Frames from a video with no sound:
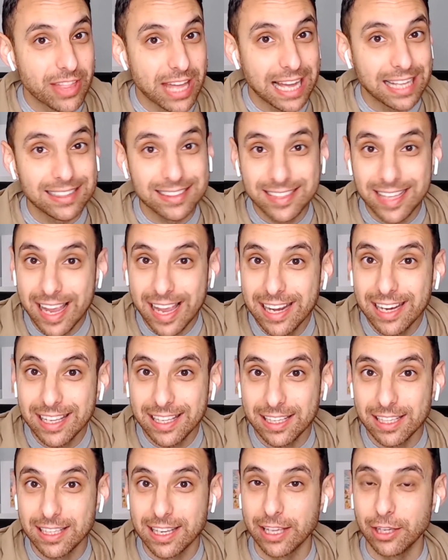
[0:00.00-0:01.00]
that
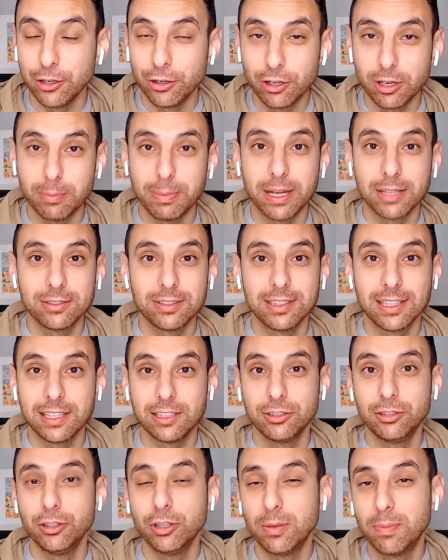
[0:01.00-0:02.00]
tenant that you're about to let
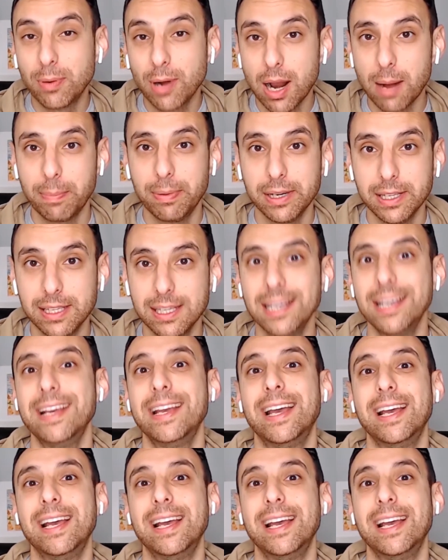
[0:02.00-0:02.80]
into your property